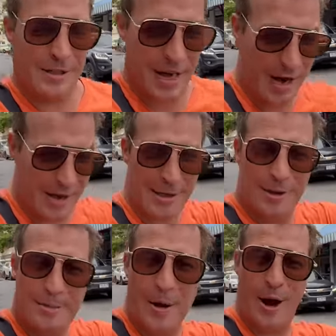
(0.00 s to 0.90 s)
dancing on
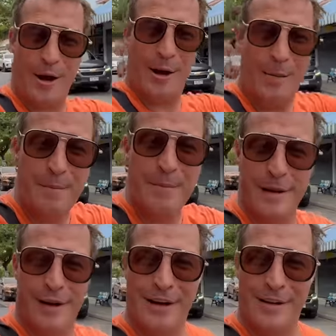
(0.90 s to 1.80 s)
the podium.
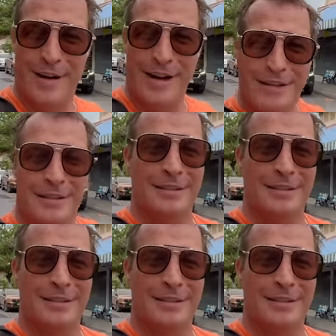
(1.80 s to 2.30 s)
You know what I mean?